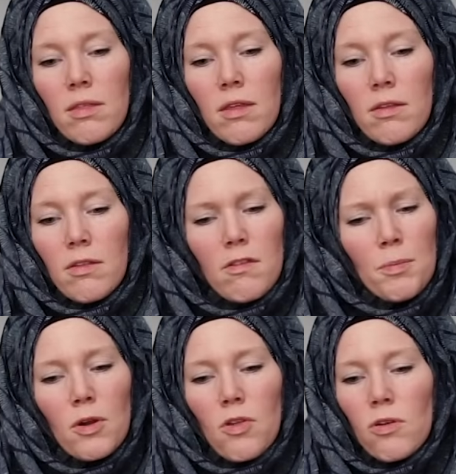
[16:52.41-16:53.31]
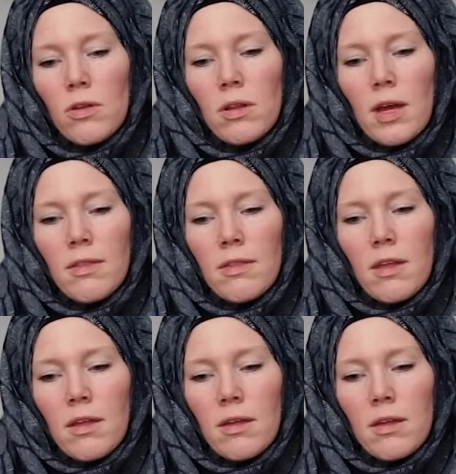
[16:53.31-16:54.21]
the spiritual and
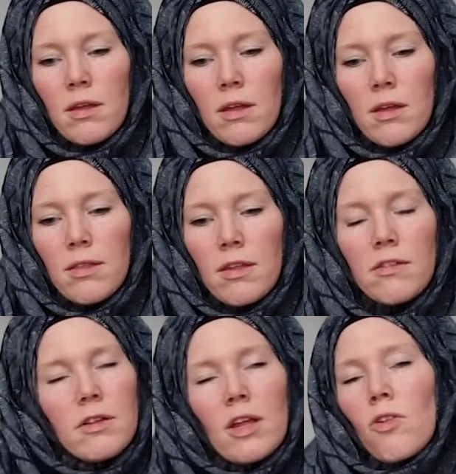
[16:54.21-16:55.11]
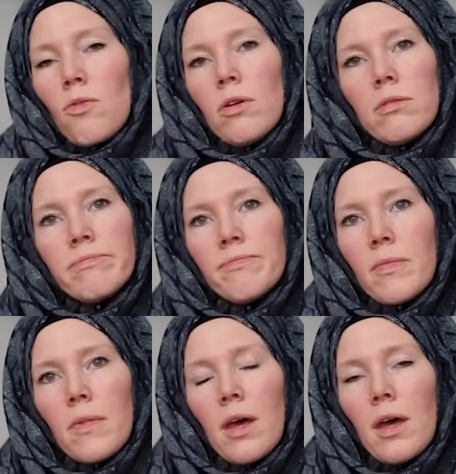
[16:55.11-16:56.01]
the intellectual.
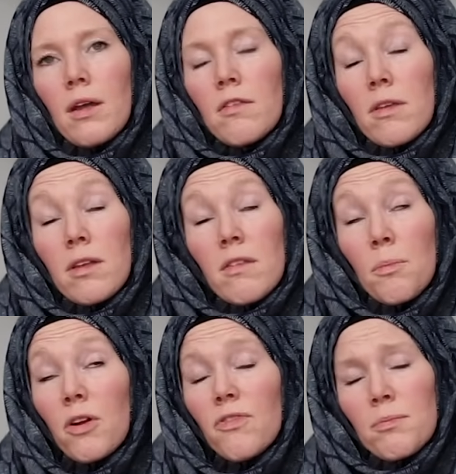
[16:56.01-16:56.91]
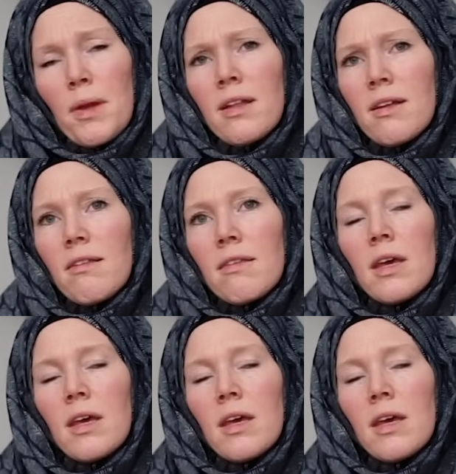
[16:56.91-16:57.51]
It's a perfect balance.